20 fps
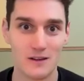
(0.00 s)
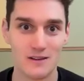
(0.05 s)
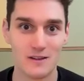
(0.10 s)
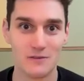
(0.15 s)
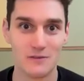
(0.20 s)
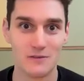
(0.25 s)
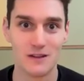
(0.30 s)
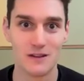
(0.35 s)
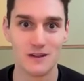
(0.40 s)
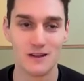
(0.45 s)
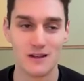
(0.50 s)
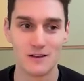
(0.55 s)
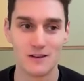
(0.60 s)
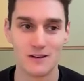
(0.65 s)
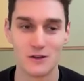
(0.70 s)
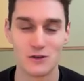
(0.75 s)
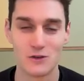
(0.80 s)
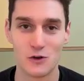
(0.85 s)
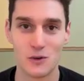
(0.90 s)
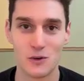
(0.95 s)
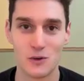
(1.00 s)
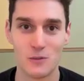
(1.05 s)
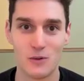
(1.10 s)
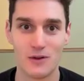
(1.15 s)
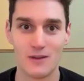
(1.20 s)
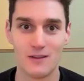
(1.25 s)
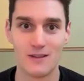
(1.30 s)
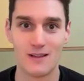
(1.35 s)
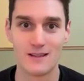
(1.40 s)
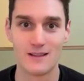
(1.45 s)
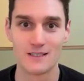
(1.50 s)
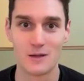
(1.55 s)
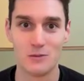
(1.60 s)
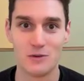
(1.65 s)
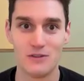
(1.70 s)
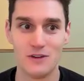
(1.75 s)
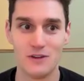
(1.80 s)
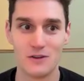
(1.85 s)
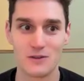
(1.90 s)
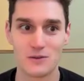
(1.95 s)
definitely a turning point in the last
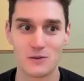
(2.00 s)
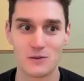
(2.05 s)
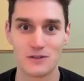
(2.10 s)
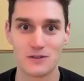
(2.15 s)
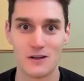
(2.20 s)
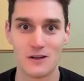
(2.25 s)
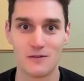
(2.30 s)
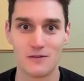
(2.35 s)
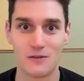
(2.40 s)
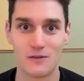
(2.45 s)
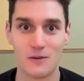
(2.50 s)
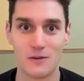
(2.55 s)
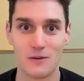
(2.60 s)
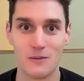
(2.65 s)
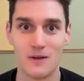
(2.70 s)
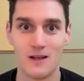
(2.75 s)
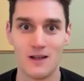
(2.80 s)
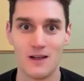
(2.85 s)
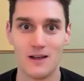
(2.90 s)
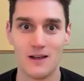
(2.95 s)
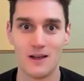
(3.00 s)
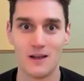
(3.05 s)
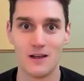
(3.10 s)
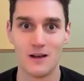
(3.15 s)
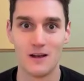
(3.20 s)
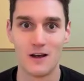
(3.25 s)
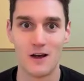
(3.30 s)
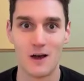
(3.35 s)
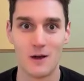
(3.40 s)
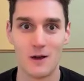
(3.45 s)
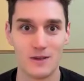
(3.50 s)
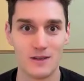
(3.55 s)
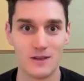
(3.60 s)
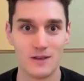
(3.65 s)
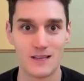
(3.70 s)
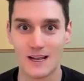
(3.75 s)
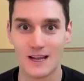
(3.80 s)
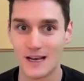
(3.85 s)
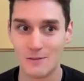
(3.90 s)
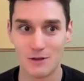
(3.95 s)
couple of years where it's gone from
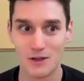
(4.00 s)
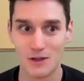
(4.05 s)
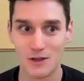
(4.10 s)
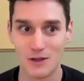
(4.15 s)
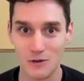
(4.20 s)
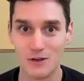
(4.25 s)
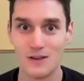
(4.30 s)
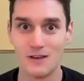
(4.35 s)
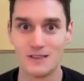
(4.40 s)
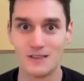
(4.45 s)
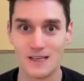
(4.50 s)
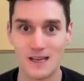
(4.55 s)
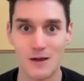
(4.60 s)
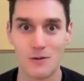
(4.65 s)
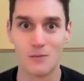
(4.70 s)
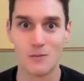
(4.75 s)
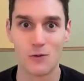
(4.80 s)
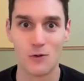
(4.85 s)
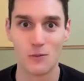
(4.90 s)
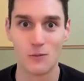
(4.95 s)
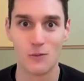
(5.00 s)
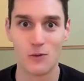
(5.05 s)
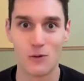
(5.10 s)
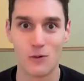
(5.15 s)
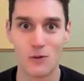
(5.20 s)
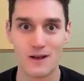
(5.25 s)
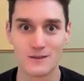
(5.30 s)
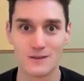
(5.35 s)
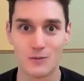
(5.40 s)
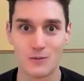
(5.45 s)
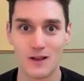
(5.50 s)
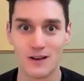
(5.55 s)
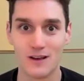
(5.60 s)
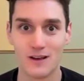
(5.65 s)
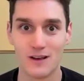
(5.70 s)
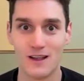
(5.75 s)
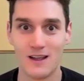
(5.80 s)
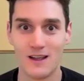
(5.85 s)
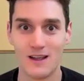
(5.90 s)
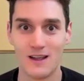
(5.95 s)
hobbyist academic community to now more
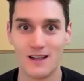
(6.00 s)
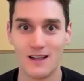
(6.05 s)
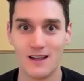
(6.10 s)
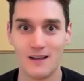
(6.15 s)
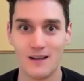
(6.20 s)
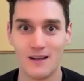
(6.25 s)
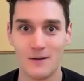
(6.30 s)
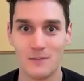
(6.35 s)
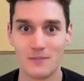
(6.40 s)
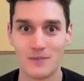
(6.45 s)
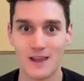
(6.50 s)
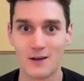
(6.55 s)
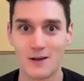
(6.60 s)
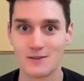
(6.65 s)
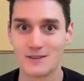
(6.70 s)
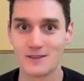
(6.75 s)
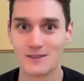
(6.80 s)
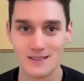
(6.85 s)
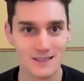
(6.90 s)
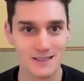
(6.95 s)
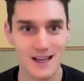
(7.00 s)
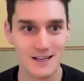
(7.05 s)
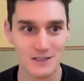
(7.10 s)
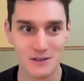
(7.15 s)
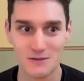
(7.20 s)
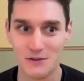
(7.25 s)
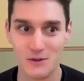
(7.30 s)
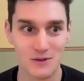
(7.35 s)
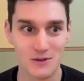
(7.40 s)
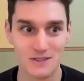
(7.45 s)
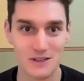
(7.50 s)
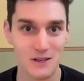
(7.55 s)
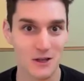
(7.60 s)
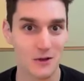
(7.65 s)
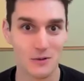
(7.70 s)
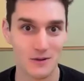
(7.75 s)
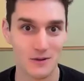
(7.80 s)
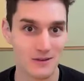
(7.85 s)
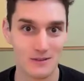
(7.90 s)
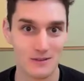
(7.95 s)
widespread. I was at SLAS a few months
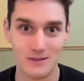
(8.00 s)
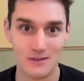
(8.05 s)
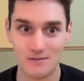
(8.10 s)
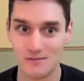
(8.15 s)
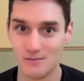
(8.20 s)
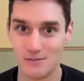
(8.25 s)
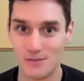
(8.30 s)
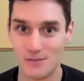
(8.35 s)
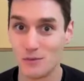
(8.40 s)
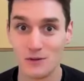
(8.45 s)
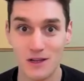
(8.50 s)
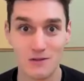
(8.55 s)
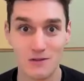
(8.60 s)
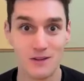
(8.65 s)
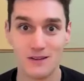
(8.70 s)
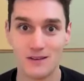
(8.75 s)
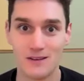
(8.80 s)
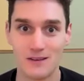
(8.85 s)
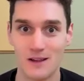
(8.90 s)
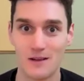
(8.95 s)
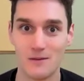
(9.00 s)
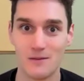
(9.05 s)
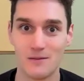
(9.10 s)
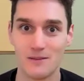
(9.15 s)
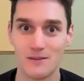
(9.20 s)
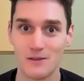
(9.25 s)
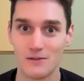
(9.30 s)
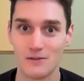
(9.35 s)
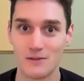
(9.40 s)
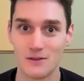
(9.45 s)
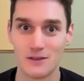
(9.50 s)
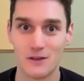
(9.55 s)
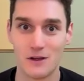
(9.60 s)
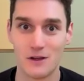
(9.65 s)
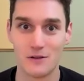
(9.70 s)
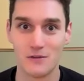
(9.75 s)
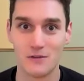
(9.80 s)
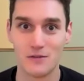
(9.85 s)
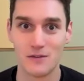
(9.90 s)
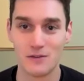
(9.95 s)
ago and people love it. There's a
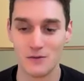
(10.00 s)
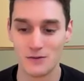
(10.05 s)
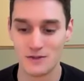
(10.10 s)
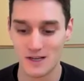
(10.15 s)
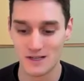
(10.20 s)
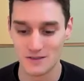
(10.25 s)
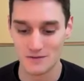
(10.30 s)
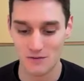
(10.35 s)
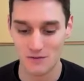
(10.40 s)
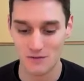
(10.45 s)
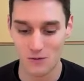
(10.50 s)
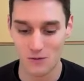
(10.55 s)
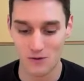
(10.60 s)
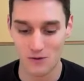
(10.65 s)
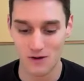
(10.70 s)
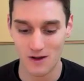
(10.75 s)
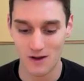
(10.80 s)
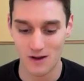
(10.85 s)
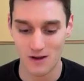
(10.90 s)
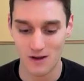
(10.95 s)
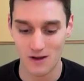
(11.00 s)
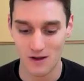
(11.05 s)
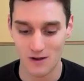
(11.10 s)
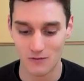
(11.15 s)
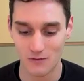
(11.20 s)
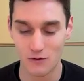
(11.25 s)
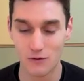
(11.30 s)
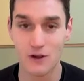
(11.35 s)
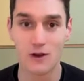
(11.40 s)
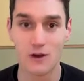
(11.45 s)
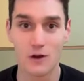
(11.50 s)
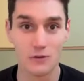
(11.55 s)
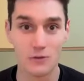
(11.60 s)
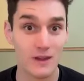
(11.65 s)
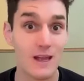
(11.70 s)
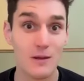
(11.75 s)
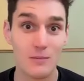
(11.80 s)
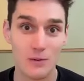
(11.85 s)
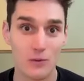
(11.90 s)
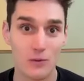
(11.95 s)
lot of enthusiasm for not
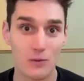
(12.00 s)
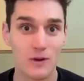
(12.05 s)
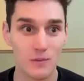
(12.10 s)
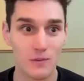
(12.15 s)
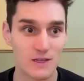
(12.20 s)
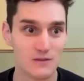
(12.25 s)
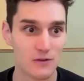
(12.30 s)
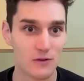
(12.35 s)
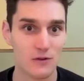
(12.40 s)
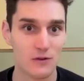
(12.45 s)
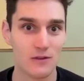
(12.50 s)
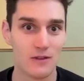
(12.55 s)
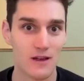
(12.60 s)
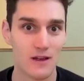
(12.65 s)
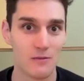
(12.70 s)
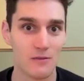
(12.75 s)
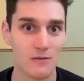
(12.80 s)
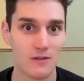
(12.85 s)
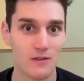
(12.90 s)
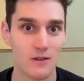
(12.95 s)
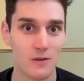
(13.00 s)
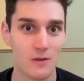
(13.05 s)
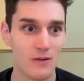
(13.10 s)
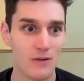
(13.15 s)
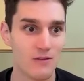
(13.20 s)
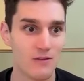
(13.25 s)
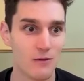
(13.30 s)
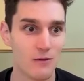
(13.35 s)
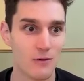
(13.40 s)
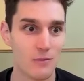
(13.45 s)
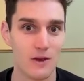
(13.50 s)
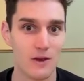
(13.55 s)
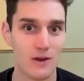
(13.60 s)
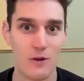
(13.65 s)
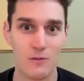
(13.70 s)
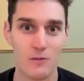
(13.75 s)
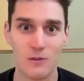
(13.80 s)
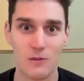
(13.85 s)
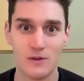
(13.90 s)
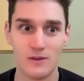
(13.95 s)
only it, but what it means for the platform
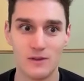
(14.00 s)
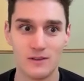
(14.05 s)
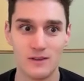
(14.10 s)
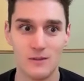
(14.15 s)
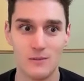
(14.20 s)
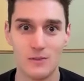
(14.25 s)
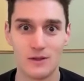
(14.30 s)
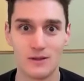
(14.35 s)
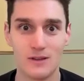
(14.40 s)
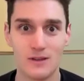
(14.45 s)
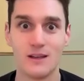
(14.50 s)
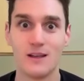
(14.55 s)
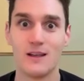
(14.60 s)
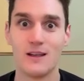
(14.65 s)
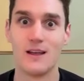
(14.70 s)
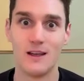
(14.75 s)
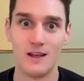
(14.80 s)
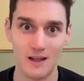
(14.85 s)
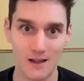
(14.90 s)
interoperability, building